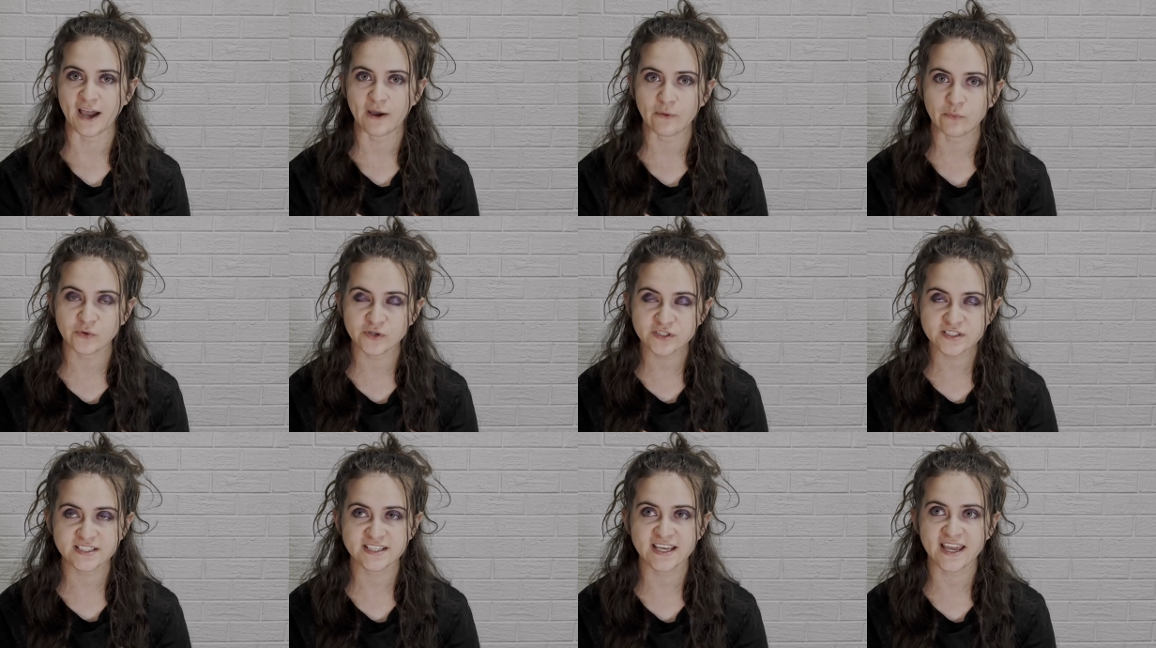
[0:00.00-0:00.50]

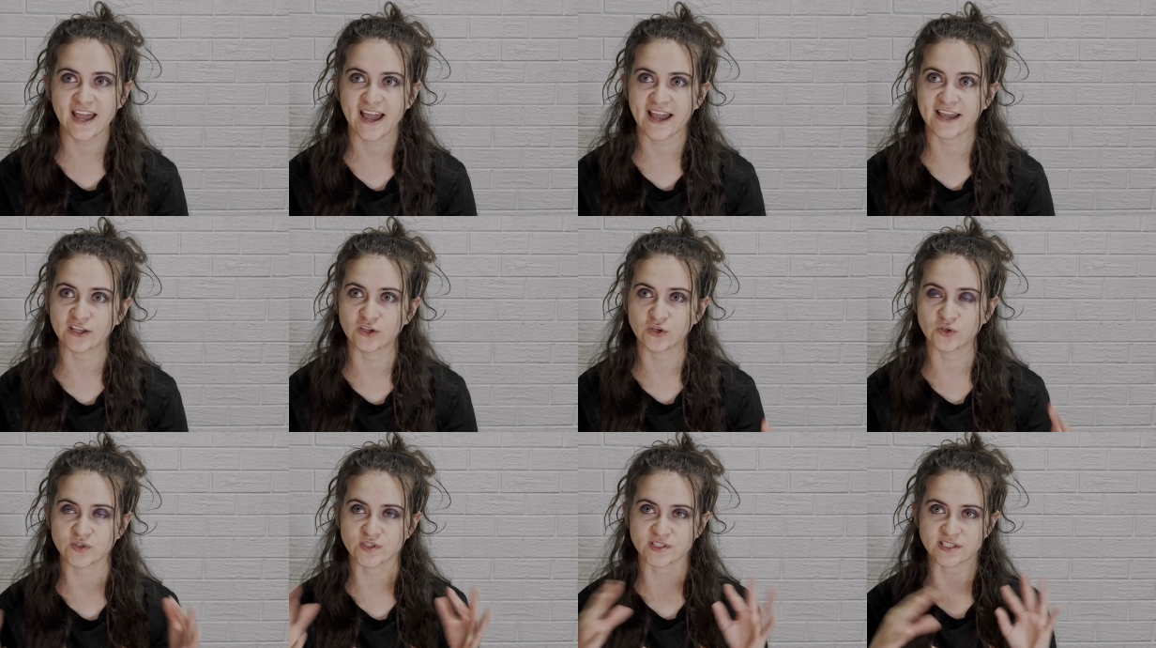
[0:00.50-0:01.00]
would say I
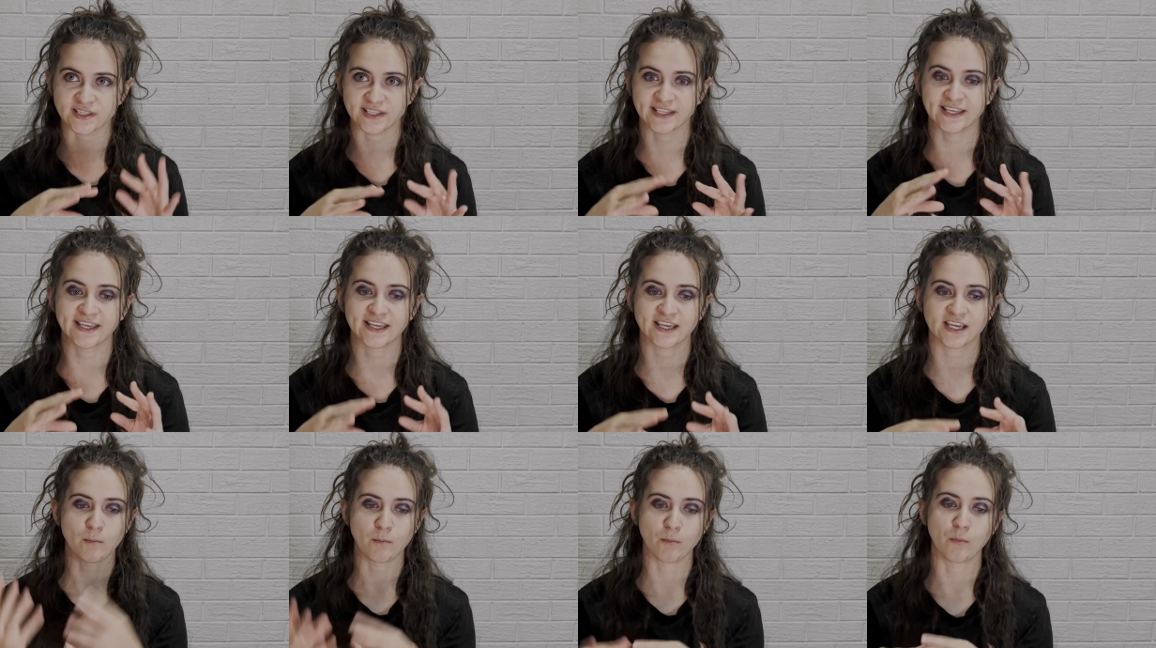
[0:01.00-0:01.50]
use
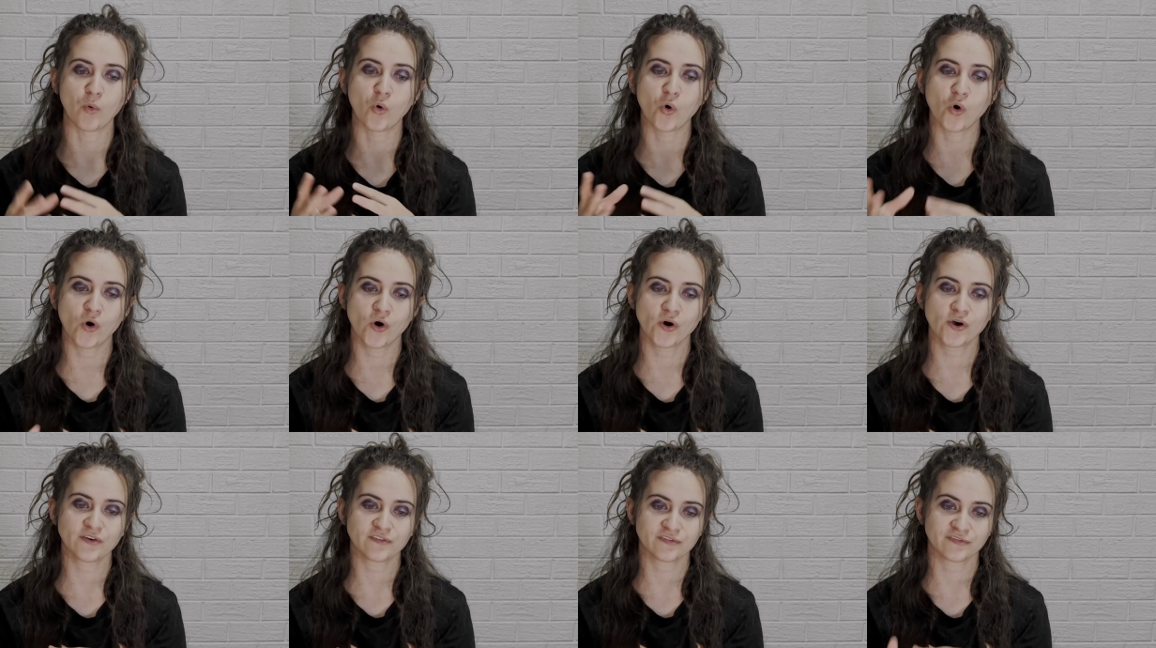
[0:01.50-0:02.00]
LingQ
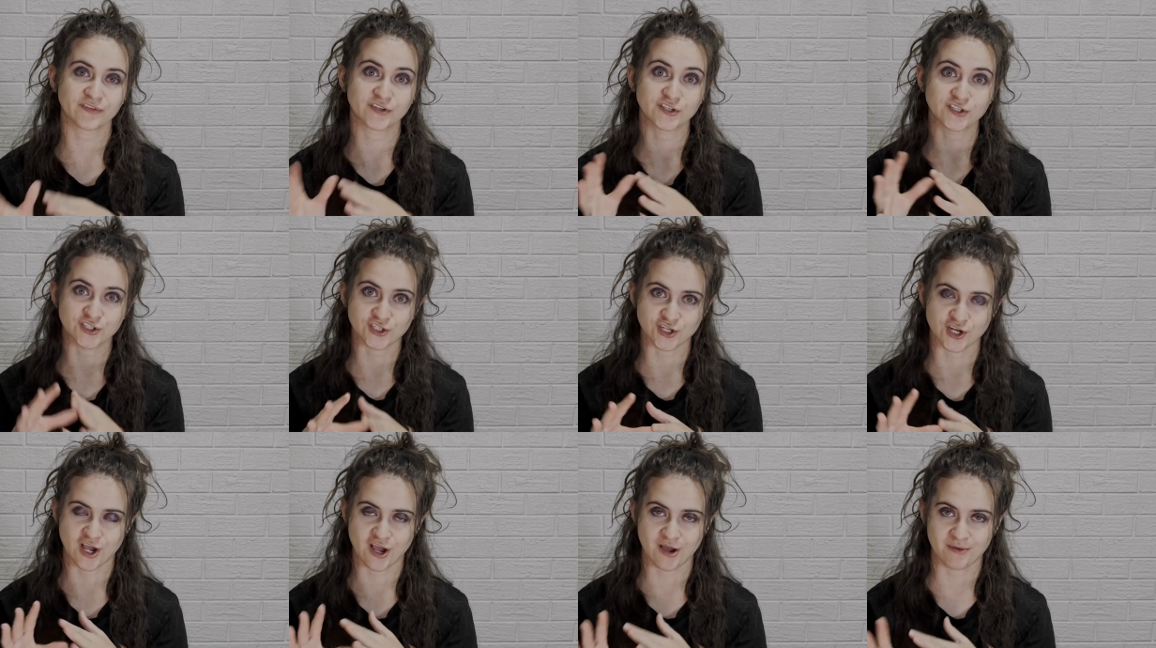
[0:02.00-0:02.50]
more for
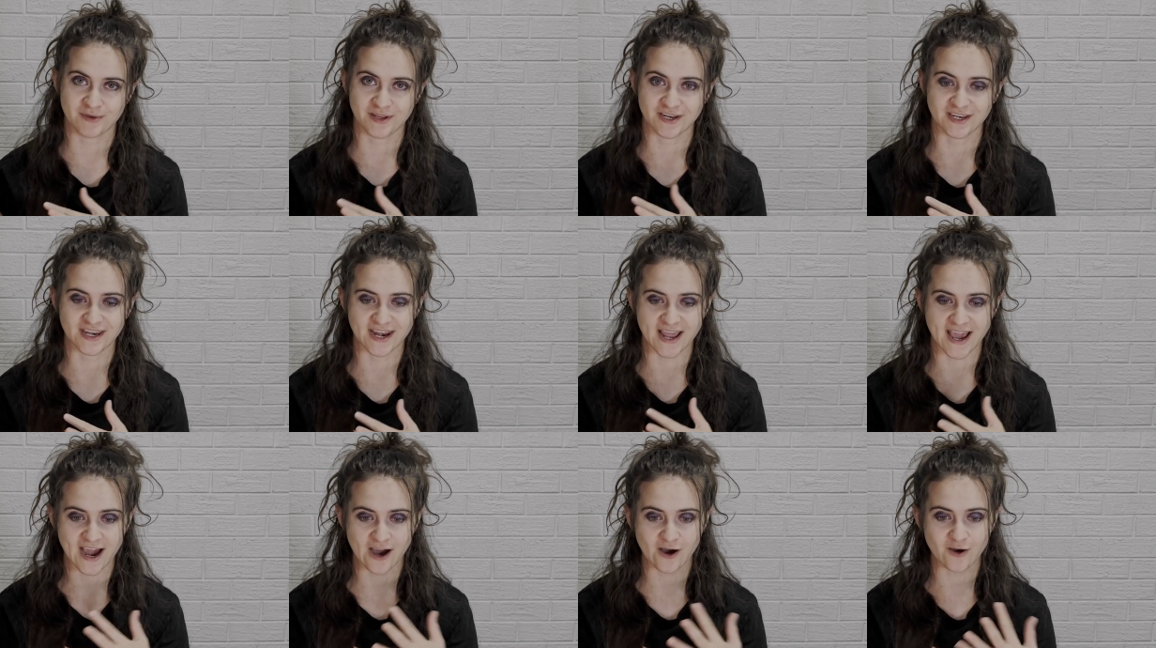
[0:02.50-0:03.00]

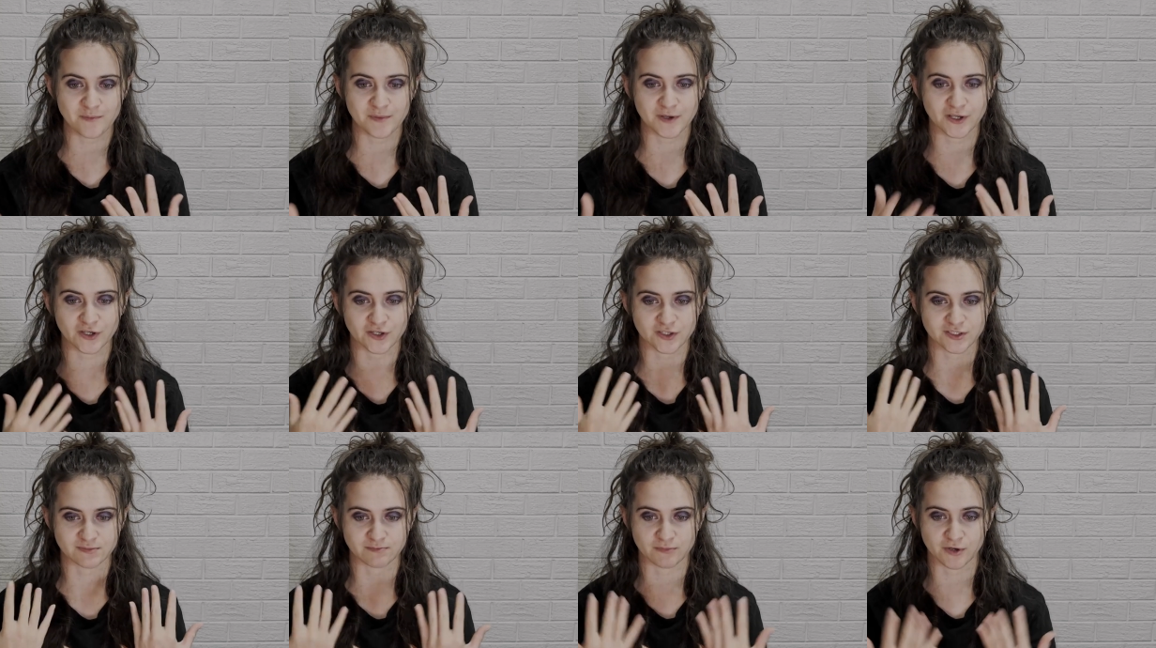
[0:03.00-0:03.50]
German now
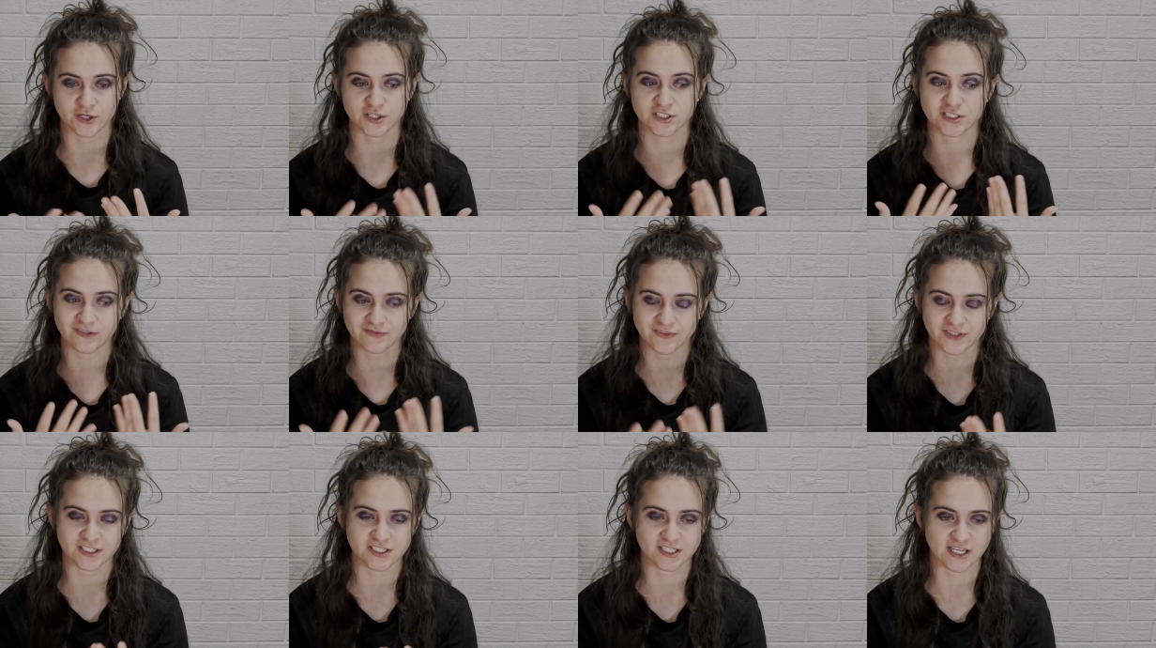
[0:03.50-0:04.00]
because
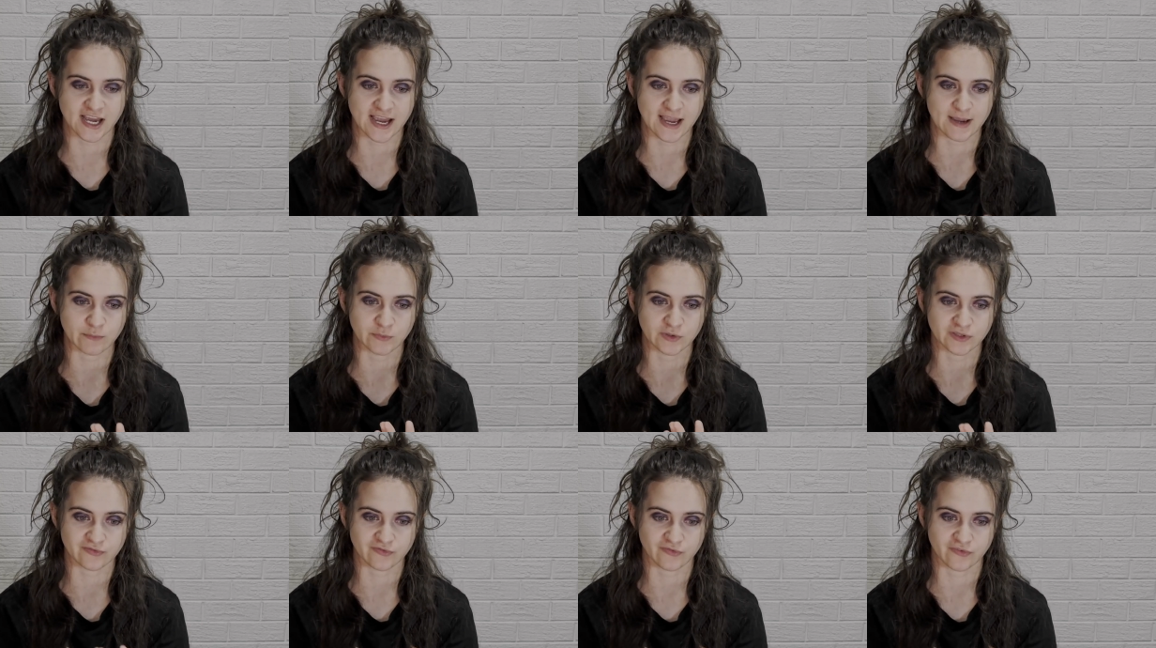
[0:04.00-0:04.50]
most of the
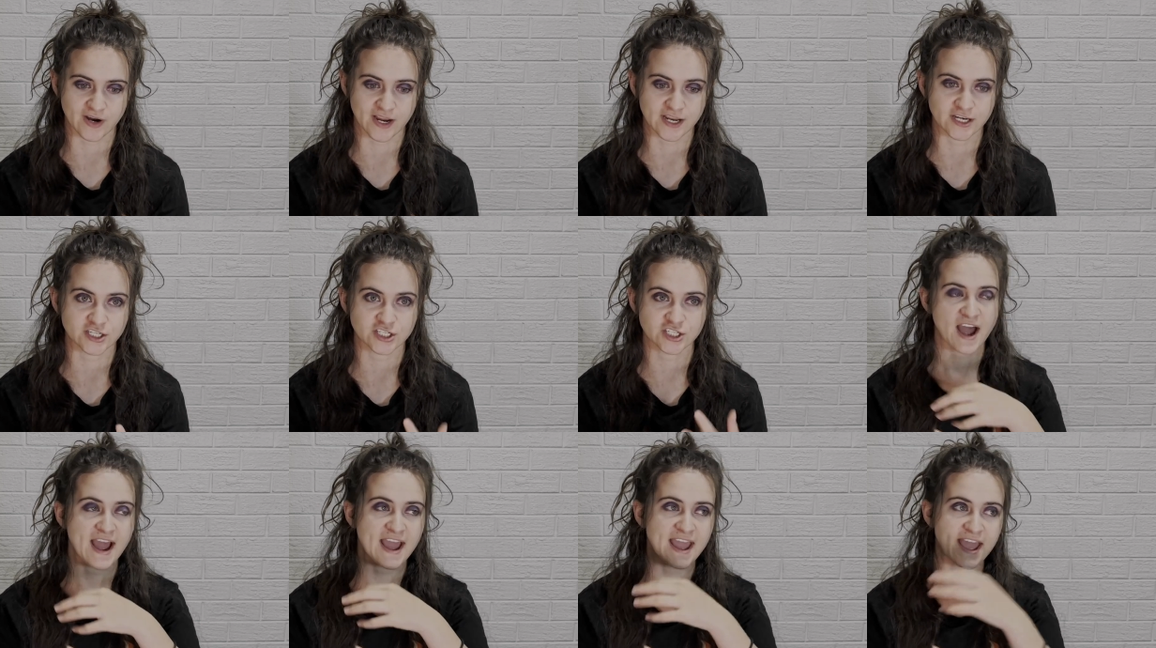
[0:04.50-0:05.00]
time with French,